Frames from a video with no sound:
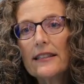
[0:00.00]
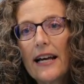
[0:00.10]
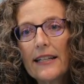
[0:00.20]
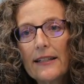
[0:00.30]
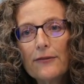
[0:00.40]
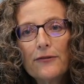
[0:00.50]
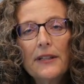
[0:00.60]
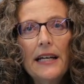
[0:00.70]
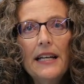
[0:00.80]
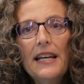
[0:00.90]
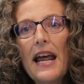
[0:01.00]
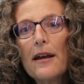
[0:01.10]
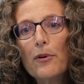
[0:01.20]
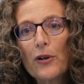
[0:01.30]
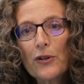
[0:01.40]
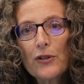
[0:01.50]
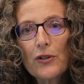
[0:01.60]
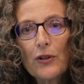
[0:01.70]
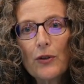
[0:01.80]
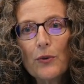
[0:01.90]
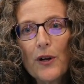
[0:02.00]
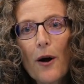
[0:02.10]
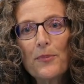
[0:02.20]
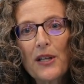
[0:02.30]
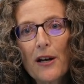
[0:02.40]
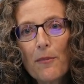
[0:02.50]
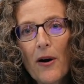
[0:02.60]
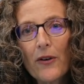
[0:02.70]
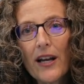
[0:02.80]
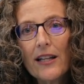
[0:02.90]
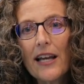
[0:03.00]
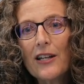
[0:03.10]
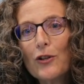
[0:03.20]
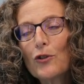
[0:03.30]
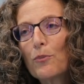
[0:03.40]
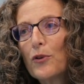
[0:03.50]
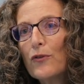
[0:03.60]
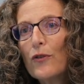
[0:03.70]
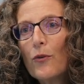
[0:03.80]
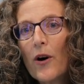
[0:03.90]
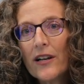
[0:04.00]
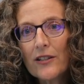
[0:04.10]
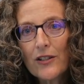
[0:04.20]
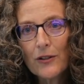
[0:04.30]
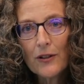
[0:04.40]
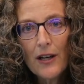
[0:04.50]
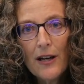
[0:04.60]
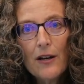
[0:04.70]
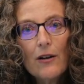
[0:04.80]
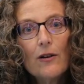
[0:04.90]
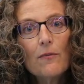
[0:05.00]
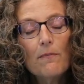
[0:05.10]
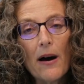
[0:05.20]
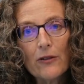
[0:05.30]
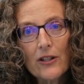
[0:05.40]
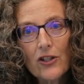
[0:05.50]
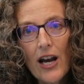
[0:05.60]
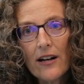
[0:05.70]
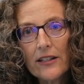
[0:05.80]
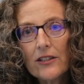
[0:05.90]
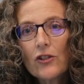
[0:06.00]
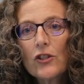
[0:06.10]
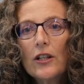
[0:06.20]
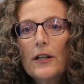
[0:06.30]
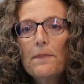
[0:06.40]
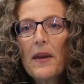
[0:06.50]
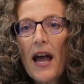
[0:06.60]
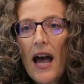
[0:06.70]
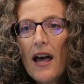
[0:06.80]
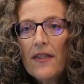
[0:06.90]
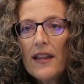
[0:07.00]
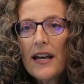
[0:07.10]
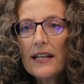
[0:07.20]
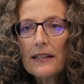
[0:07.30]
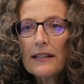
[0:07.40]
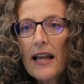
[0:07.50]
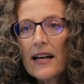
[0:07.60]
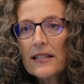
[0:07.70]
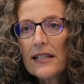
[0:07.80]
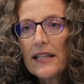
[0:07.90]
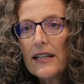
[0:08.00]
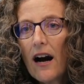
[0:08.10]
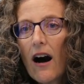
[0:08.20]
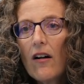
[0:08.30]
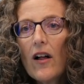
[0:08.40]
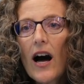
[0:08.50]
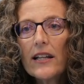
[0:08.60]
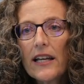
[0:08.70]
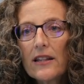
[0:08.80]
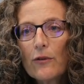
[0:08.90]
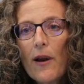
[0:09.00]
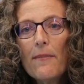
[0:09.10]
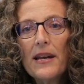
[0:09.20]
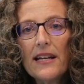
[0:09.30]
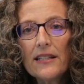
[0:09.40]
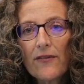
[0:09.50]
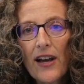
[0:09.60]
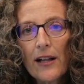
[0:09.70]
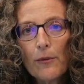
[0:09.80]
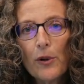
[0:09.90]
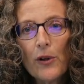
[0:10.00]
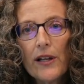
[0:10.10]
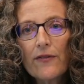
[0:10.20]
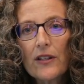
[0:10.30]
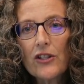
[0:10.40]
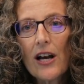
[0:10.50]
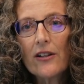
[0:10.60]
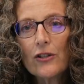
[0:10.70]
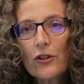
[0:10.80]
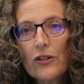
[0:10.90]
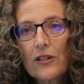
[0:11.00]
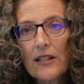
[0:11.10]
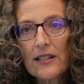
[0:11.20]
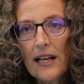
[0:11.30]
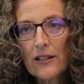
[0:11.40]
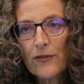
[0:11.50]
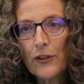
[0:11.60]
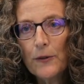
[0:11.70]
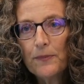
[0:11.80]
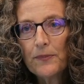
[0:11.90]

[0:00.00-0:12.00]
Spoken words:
like if neighbors who were upset about a land use approval wanted to mount a challenge. And then lastly, I'll highlight the remedies available if the challenger is successful.